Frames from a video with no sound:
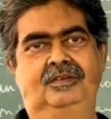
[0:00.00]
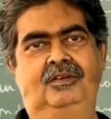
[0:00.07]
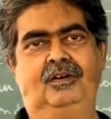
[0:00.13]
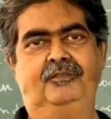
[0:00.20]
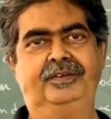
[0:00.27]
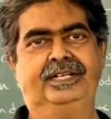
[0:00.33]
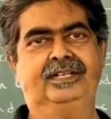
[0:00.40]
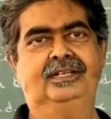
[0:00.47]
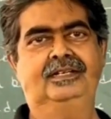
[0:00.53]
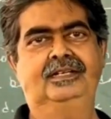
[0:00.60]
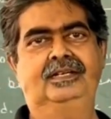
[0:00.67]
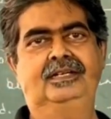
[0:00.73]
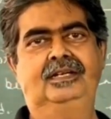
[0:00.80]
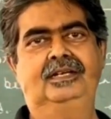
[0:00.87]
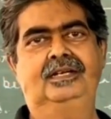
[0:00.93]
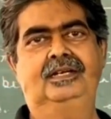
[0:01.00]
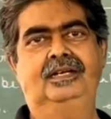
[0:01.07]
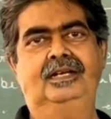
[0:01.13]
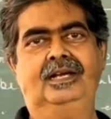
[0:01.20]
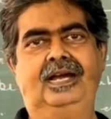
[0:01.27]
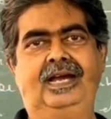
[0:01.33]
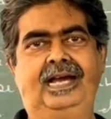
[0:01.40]
of an
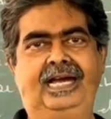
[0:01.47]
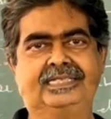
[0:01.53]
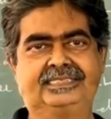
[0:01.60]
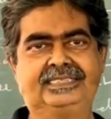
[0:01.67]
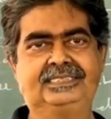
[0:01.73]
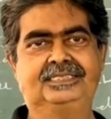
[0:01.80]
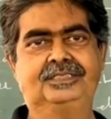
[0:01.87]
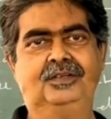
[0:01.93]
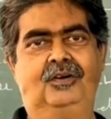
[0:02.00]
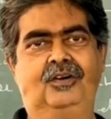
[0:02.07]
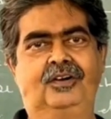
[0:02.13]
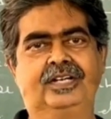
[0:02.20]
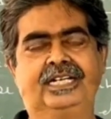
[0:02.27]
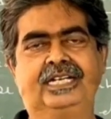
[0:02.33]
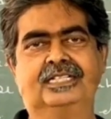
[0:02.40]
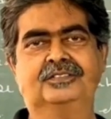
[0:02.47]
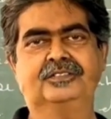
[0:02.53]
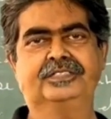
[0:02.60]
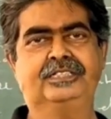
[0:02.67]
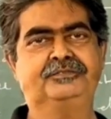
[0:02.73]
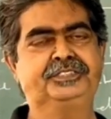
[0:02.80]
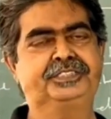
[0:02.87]
acid or
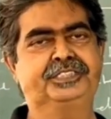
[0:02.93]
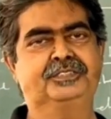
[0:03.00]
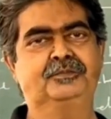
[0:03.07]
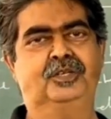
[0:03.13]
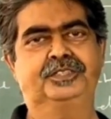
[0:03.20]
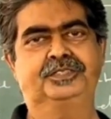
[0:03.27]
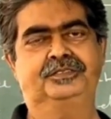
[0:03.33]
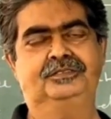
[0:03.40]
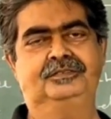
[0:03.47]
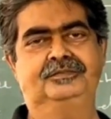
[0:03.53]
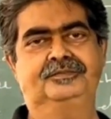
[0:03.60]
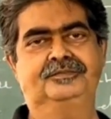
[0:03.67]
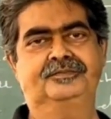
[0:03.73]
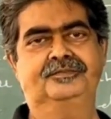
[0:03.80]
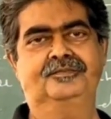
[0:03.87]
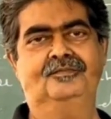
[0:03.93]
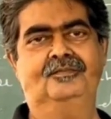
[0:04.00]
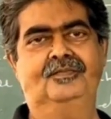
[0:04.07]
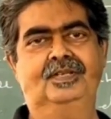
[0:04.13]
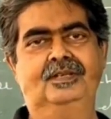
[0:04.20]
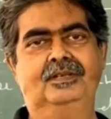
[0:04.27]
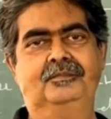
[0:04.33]
electron deficient molecule
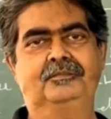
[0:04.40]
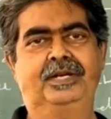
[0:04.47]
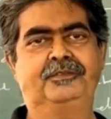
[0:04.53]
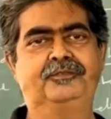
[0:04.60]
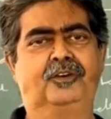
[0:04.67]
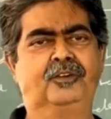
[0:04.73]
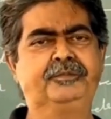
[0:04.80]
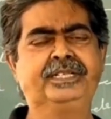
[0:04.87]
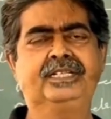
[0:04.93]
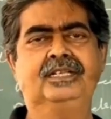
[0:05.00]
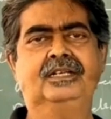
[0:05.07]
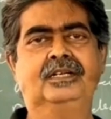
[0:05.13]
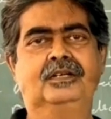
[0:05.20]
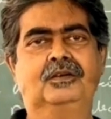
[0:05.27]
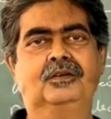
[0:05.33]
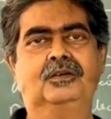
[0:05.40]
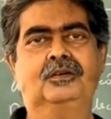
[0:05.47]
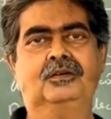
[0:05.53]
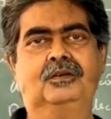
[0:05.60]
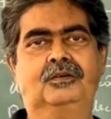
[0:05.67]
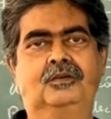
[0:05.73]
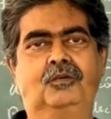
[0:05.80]
by forming
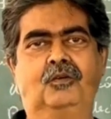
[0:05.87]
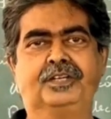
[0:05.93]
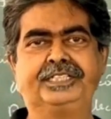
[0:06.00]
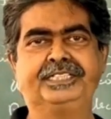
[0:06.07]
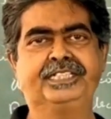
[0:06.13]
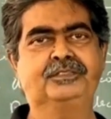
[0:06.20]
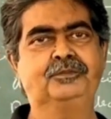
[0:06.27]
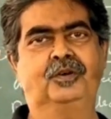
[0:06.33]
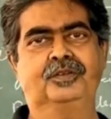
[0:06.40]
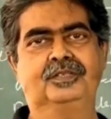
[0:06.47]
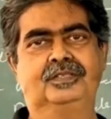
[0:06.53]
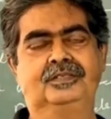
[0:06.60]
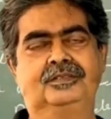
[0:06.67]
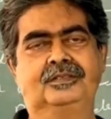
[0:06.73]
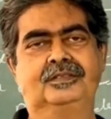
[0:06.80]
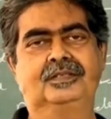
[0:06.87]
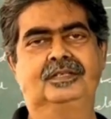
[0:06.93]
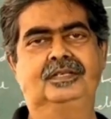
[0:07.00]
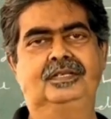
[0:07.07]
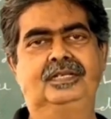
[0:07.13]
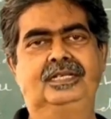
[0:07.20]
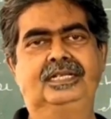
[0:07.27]
coordinate bond.
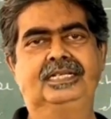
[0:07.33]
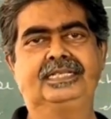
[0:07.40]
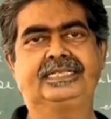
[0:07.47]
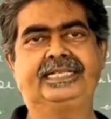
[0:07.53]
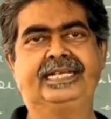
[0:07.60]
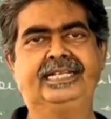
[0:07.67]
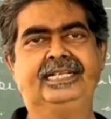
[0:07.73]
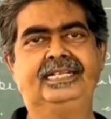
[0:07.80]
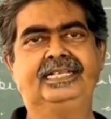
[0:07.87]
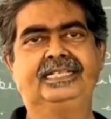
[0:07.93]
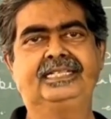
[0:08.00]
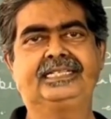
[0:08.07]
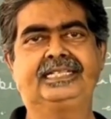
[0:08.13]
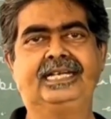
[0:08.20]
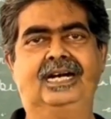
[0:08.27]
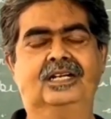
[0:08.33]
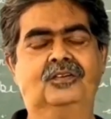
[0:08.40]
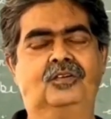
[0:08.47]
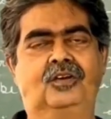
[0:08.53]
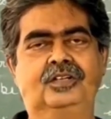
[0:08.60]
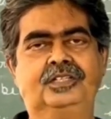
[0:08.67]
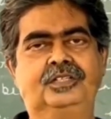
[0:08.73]
Then they are
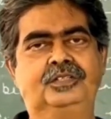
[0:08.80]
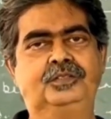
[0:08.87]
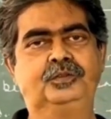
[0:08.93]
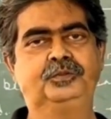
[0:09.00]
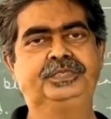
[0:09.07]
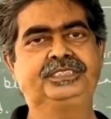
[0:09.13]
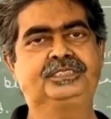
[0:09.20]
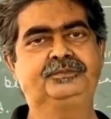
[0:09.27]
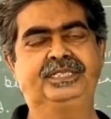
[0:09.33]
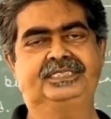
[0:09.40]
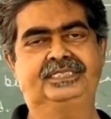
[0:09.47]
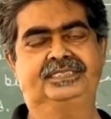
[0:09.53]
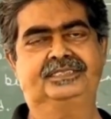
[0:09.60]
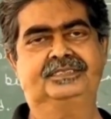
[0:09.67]
called Lewis bases.